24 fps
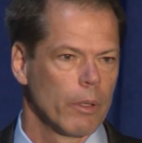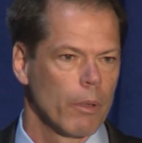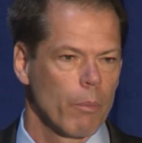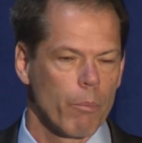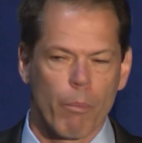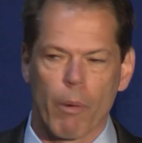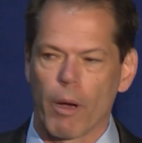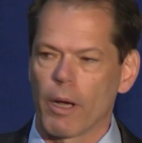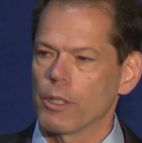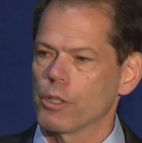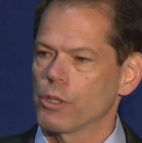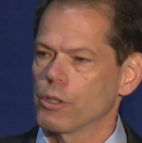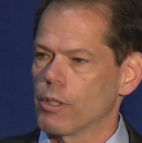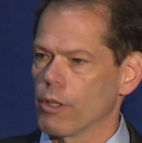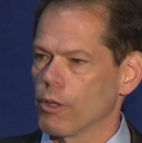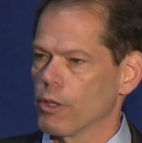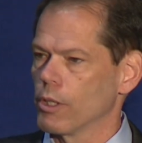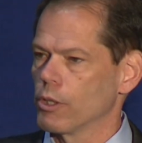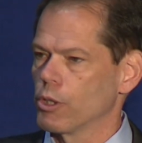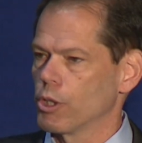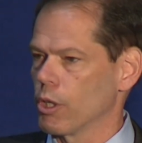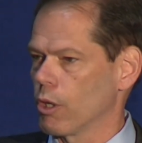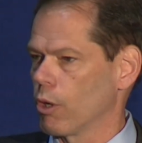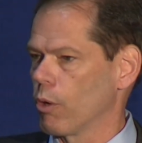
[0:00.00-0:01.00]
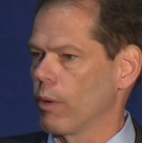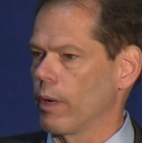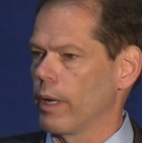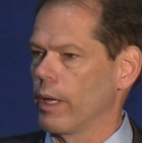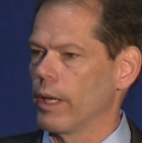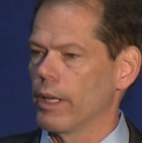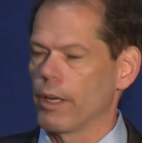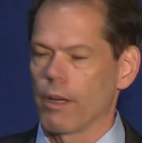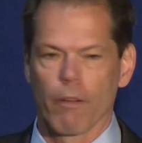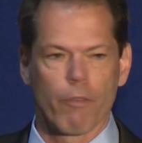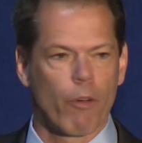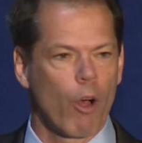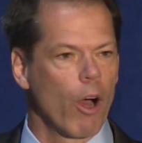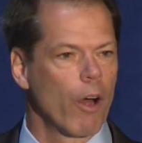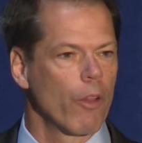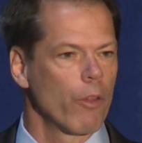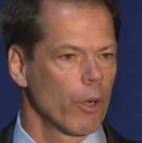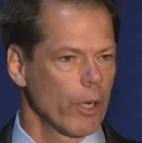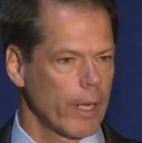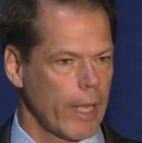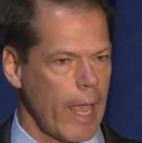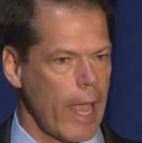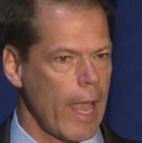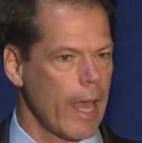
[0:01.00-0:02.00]
much to the chagrin of
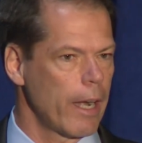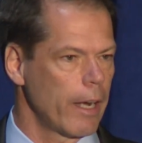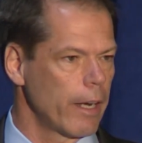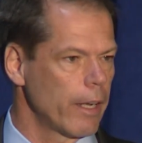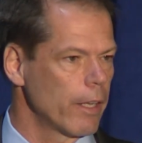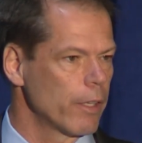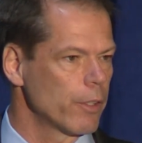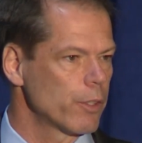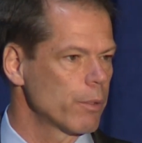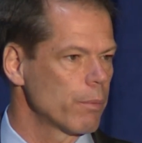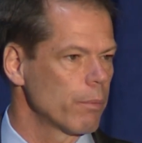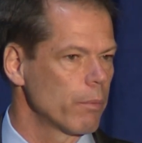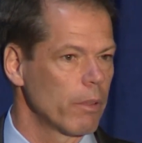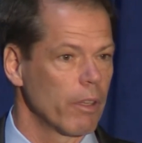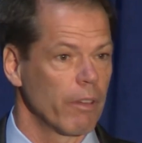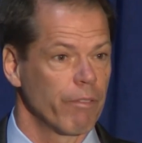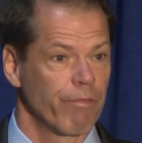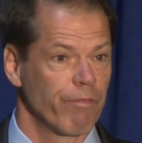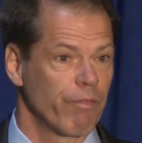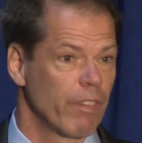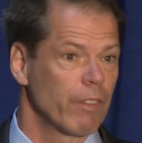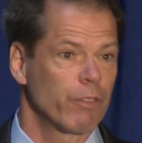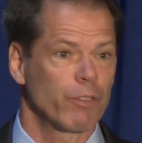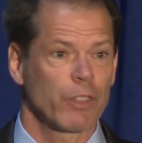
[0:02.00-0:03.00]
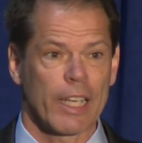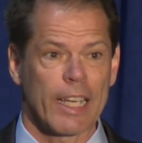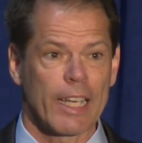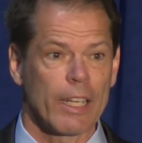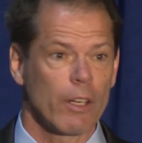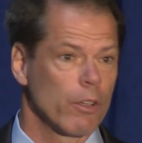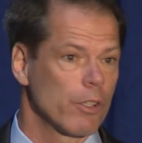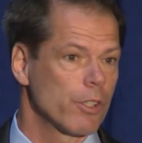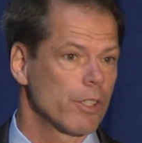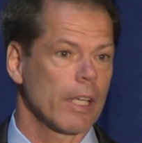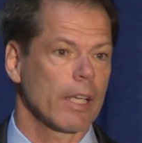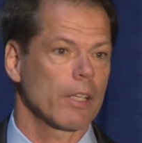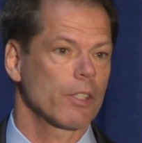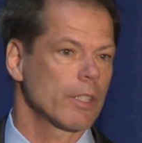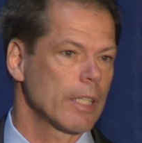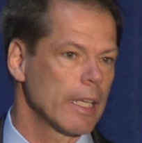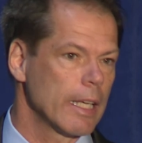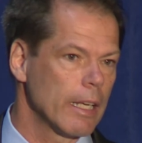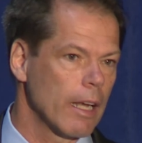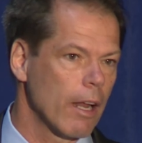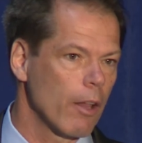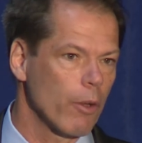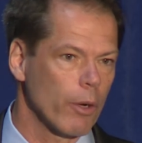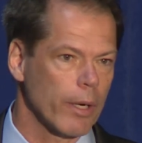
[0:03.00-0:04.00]
other candidates, the 15 or
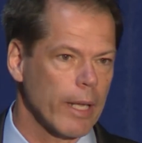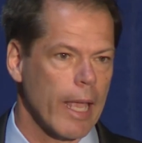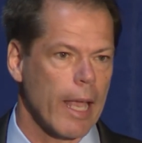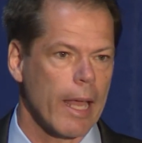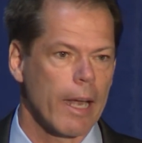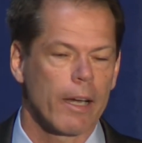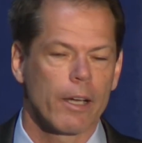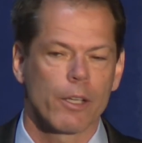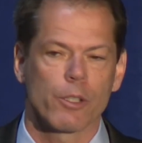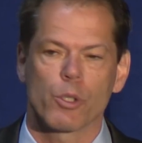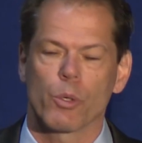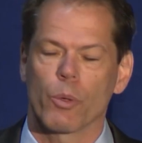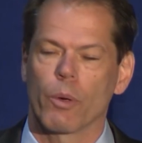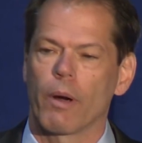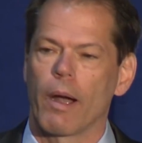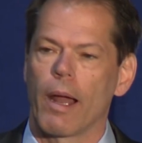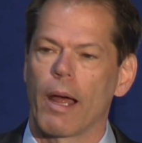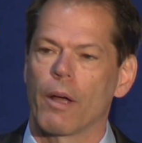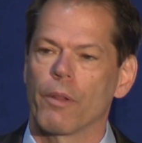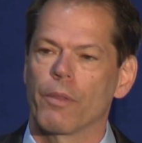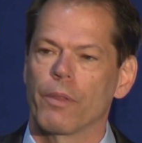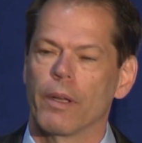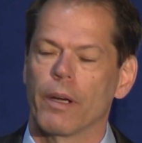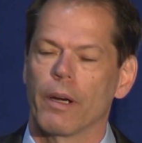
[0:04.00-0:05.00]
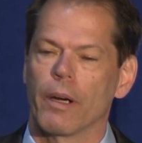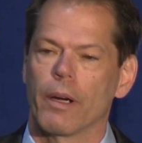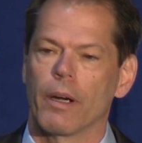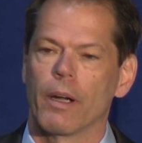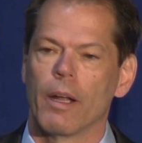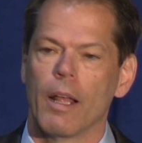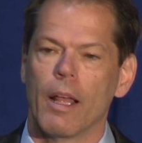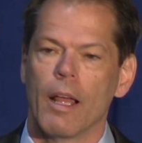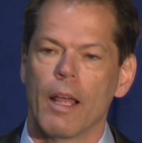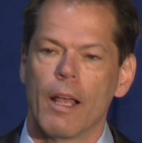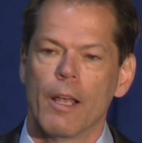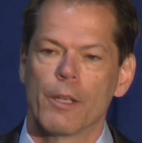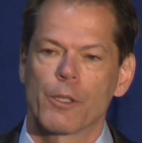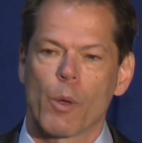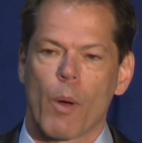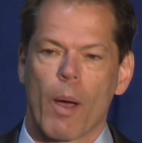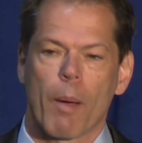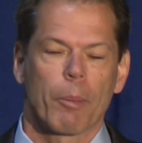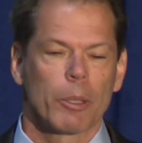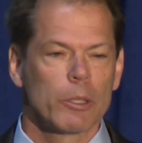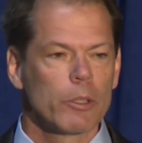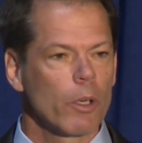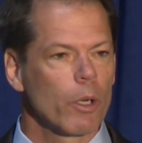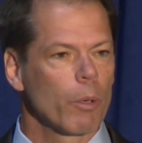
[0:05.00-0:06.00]
16 other candidates who are out there. So
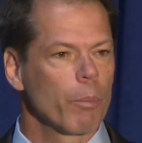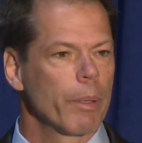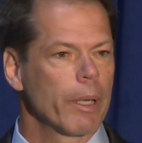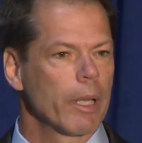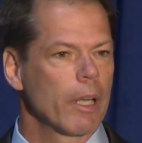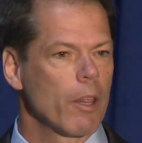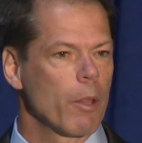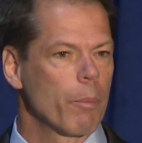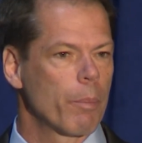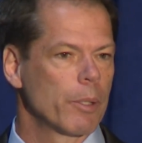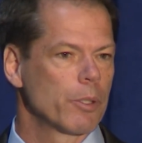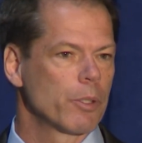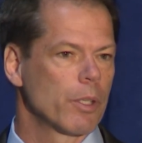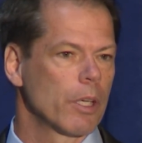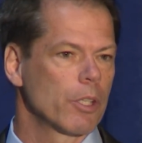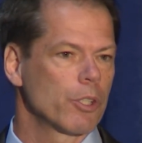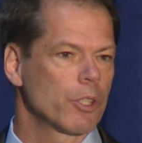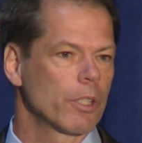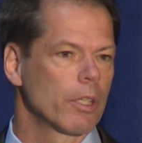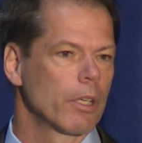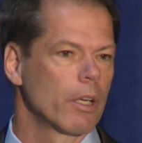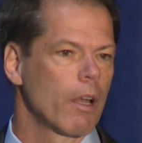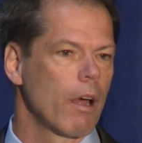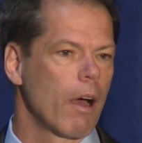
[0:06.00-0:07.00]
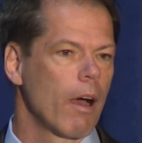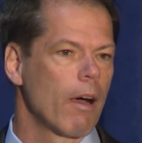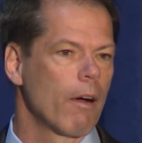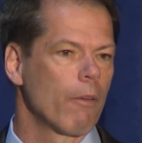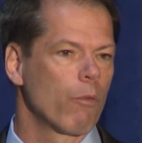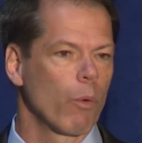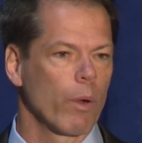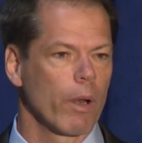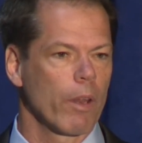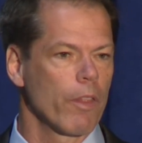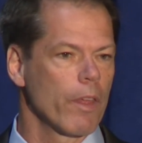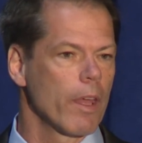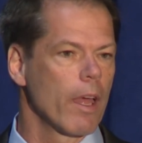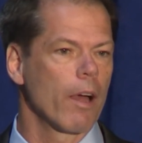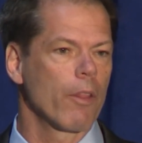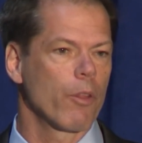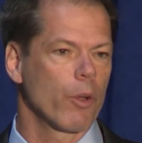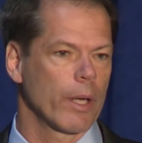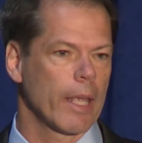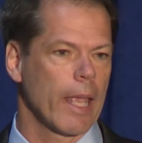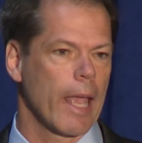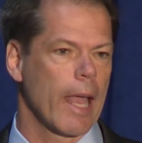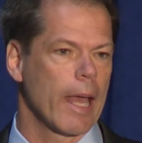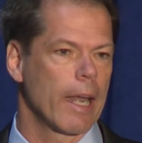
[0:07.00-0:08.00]
I'm a little bit in the position of one of the other
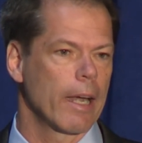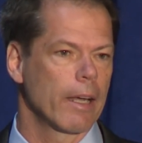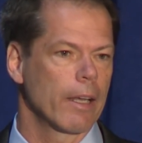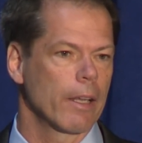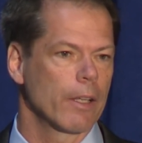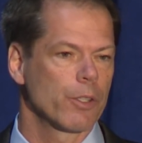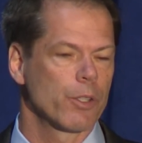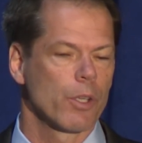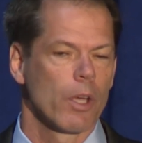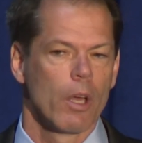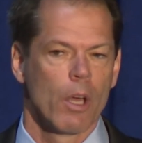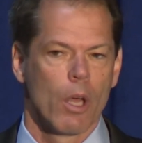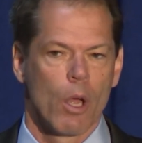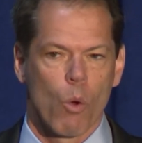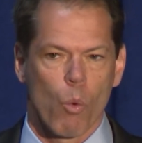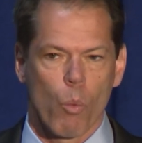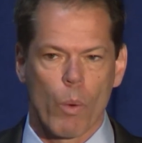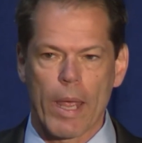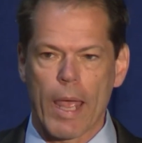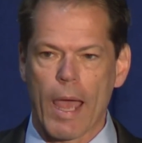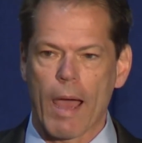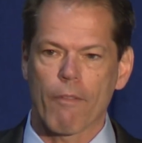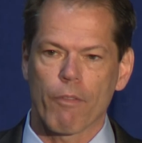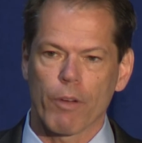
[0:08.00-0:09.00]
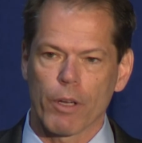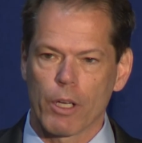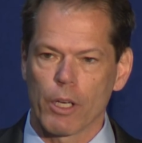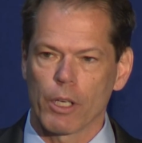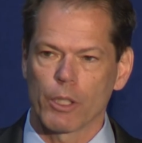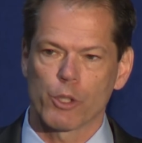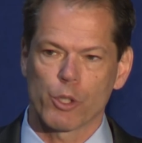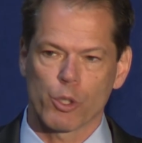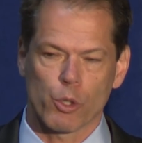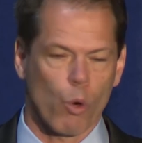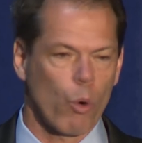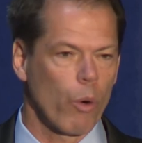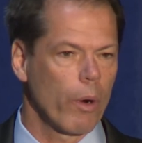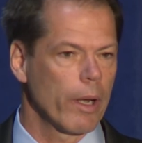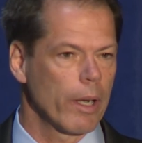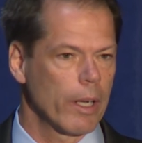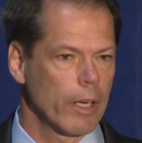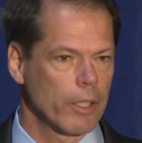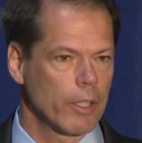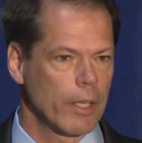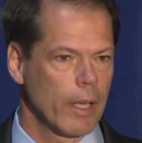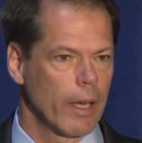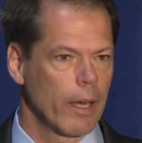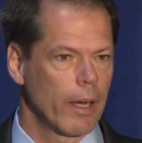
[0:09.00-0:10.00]
candidates. We have a good story
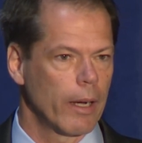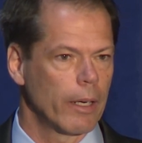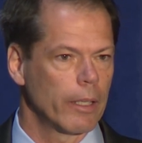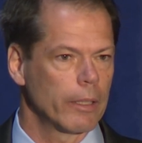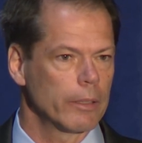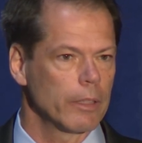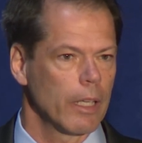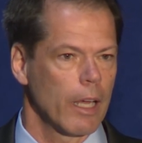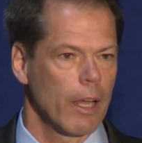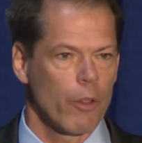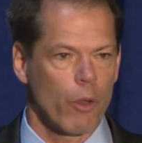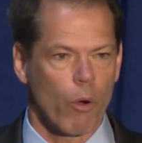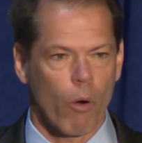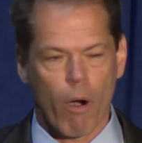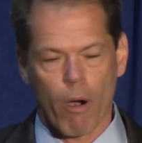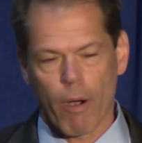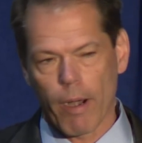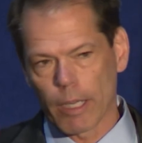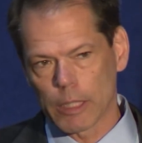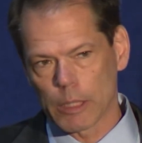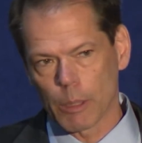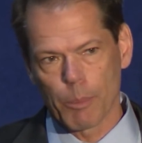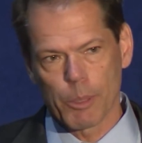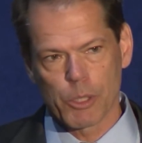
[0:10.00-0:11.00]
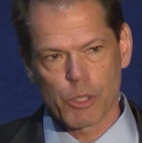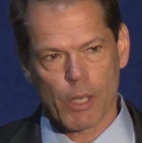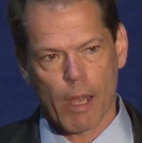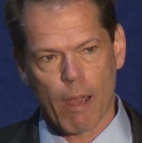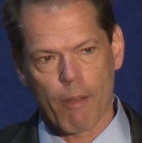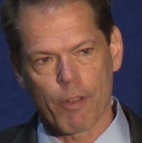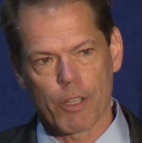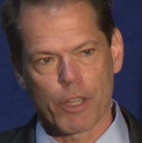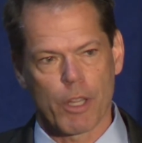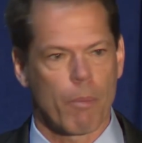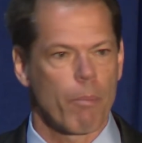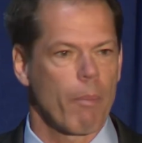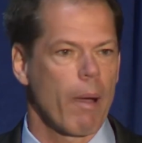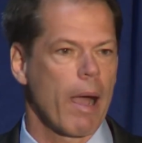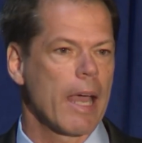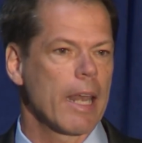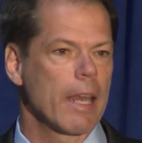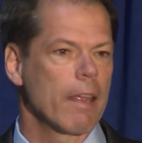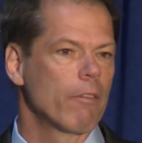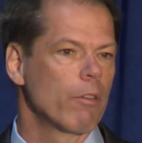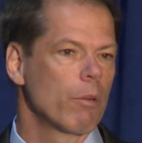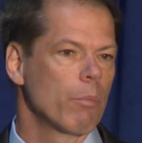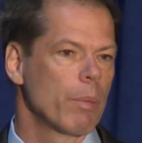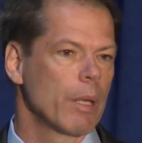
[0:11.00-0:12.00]
to tell, and there are elements of it that might
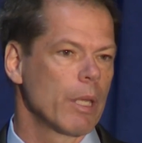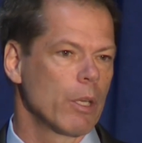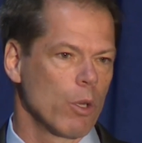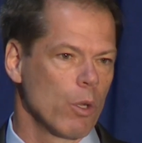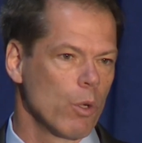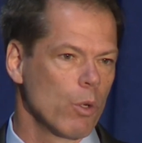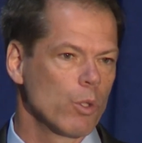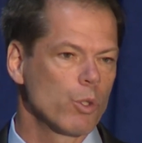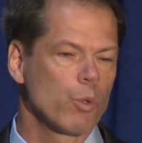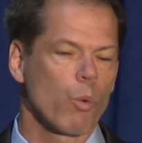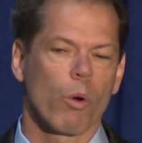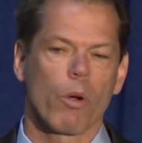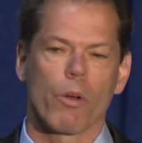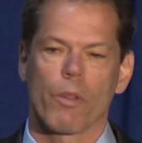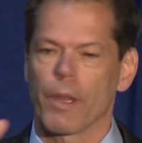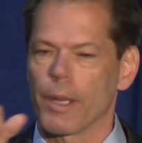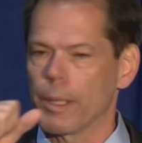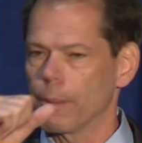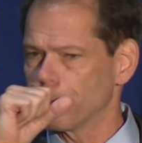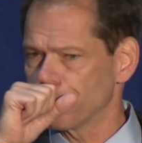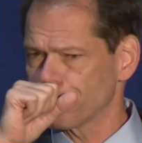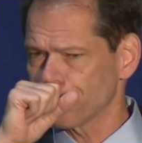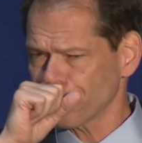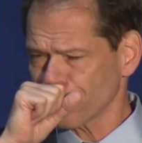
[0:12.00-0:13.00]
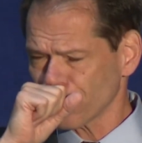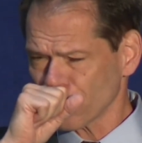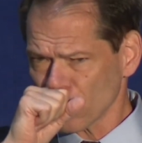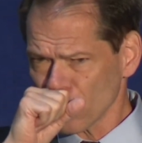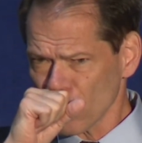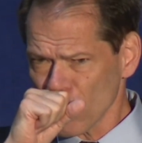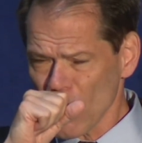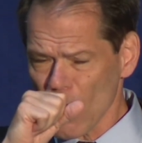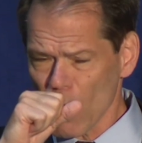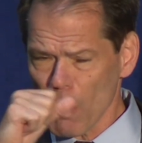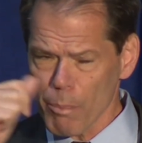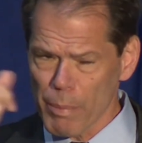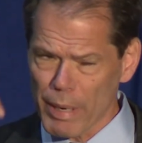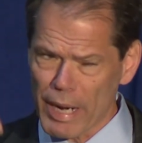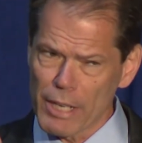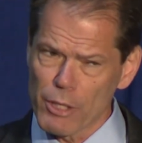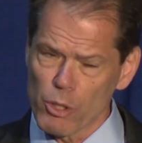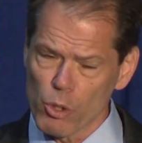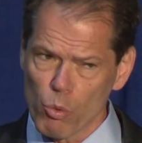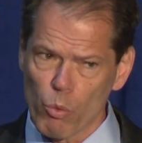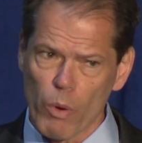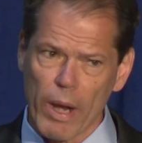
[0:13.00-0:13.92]
even be newsworthy. But I do